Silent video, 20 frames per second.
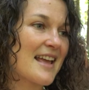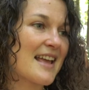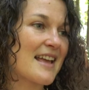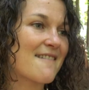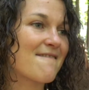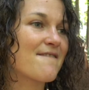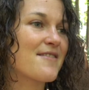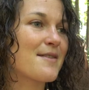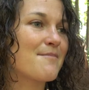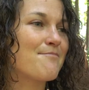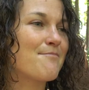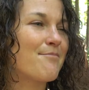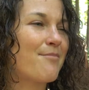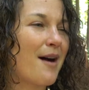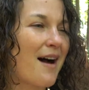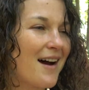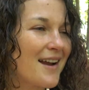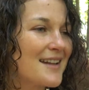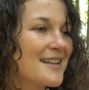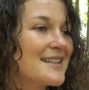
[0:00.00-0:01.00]
If the
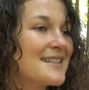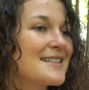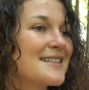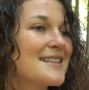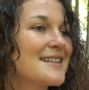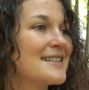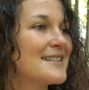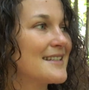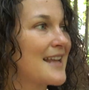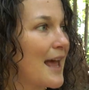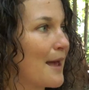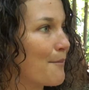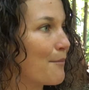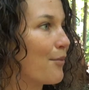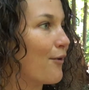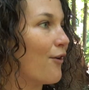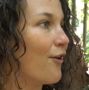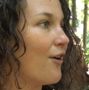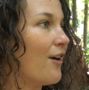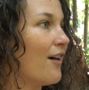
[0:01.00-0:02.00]
body's the
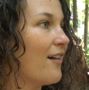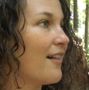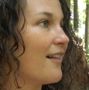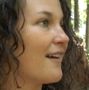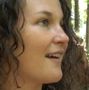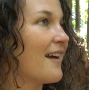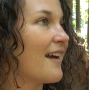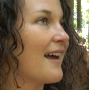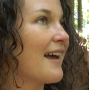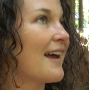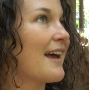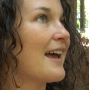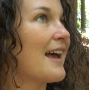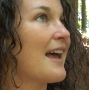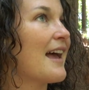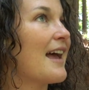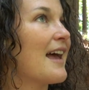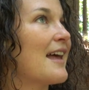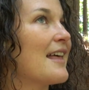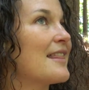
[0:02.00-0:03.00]
temple
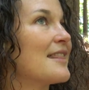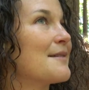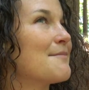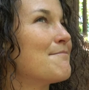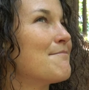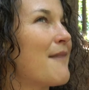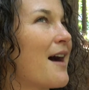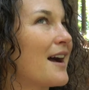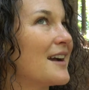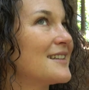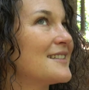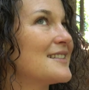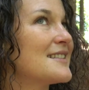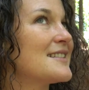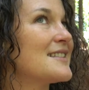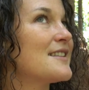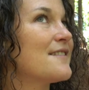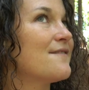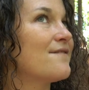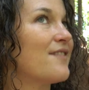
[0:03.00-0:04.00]
and the mind
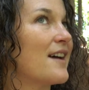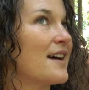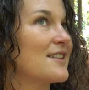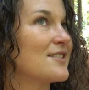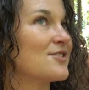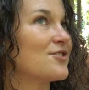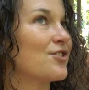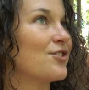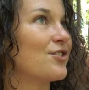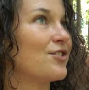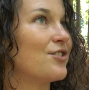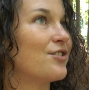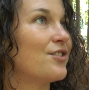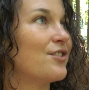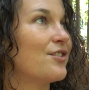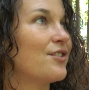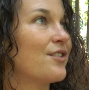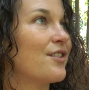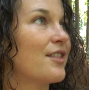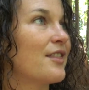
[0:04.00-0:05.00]
is the vessel,
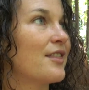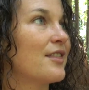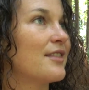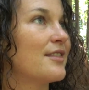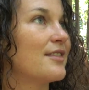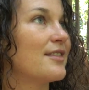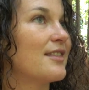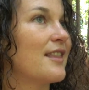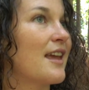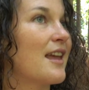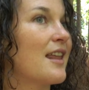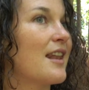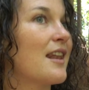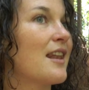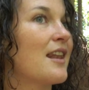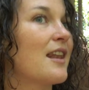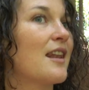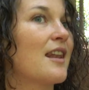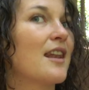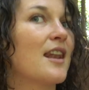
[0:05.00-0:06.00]

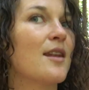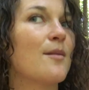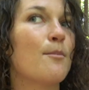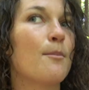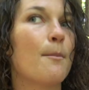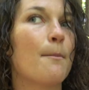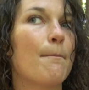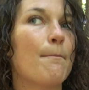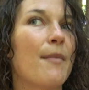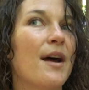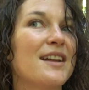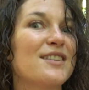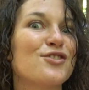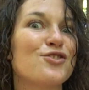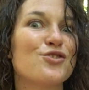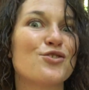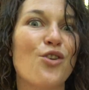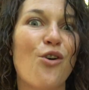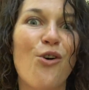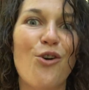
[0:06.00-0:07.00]
then my
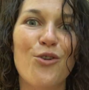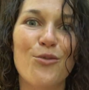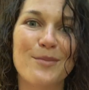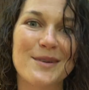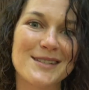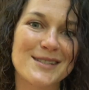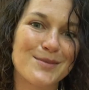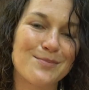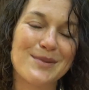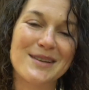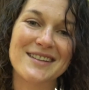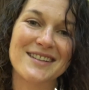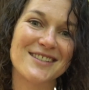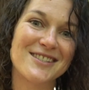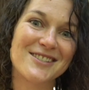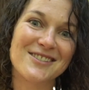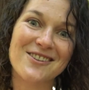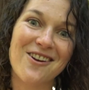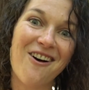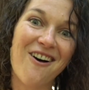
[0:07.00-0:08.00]
soul must be a
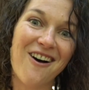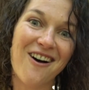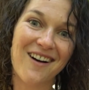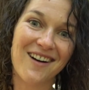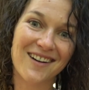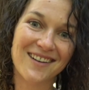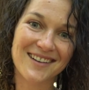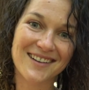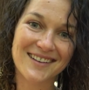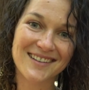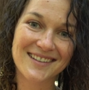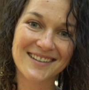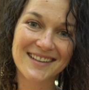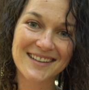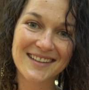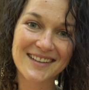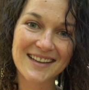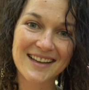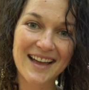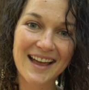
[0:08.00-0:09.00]
song
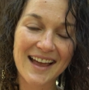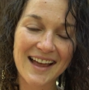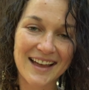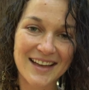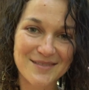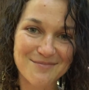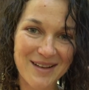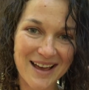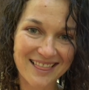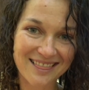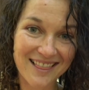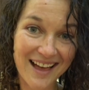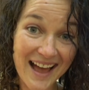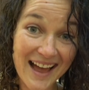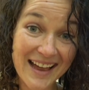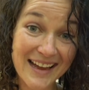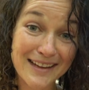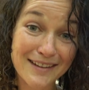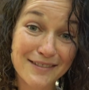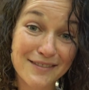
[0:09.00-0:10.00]
and my
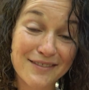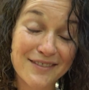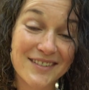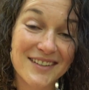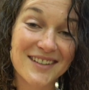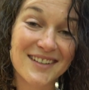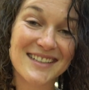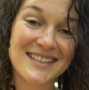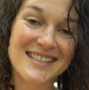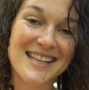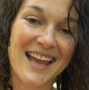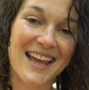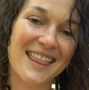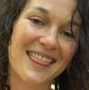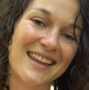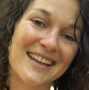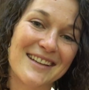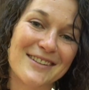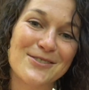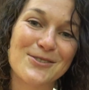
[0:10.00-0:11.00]
life is like
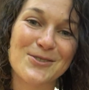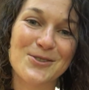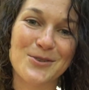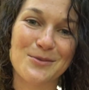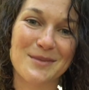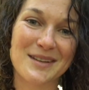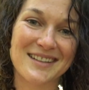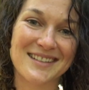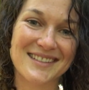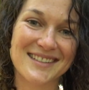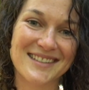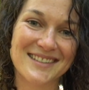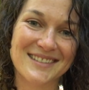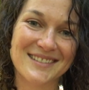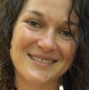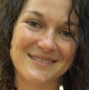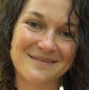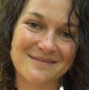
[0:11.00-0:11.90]
the instrument.